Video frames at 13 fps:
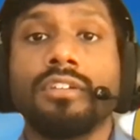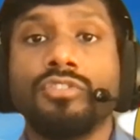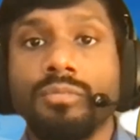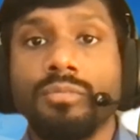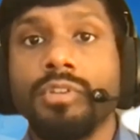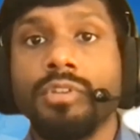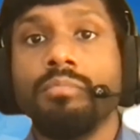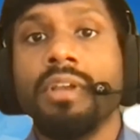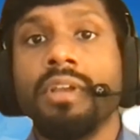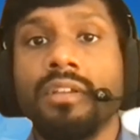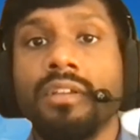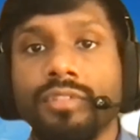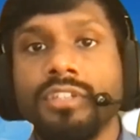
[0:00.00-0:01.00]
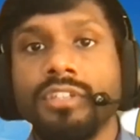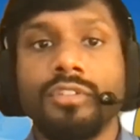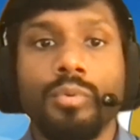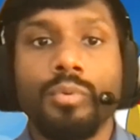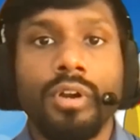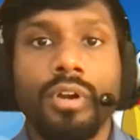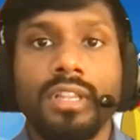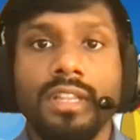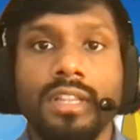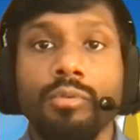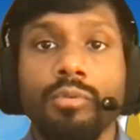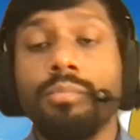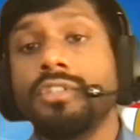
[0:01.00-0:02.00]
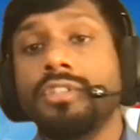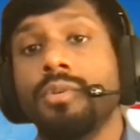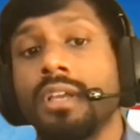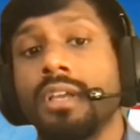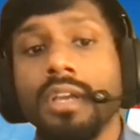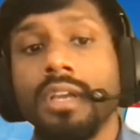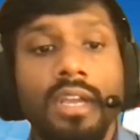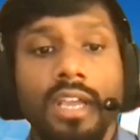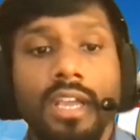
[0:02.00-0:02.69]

contribute meaningfully to the work that they will be doing